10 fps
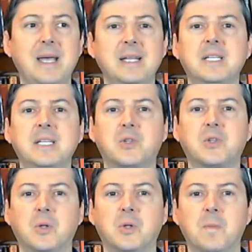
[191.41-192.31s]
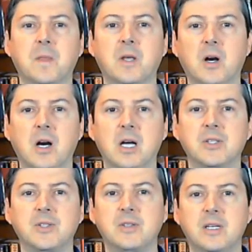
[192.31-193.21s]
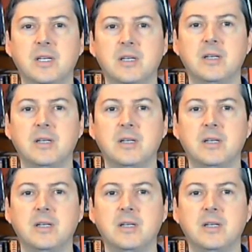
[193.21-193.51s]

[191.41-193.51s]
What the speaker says: I'm a distal cause.